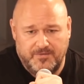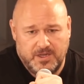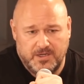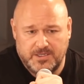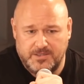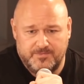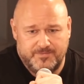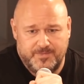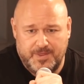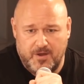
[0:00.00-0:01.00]
talked to
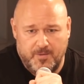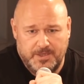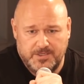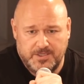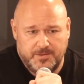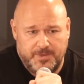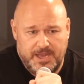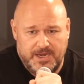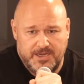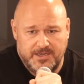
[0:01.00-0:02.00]
therapists
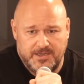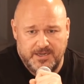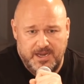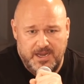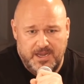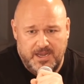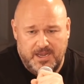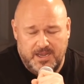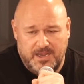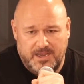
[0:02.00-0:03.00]
about it, and
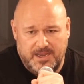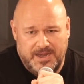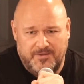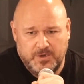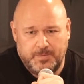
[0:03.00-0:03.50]
I never